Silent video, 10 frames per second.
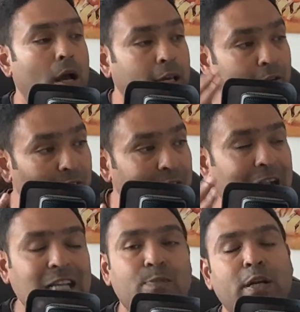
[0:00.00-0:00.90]
giving an
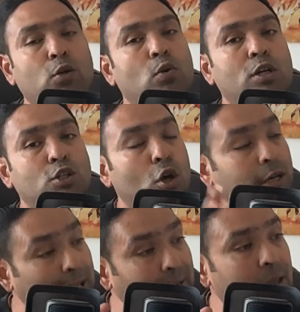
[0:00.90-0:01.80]
aspect towards your
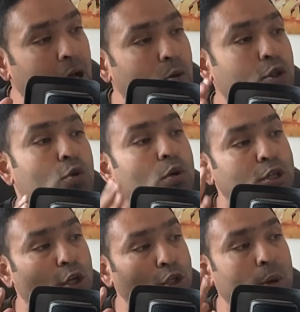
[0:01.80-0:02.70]
10th house, towards
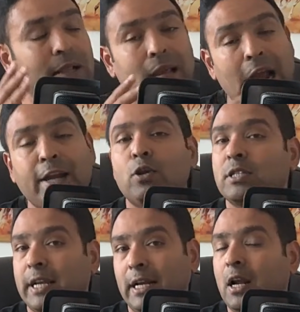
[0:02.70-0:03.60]
your 12th and your
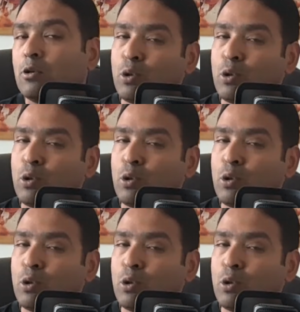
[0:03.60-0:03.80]
second house.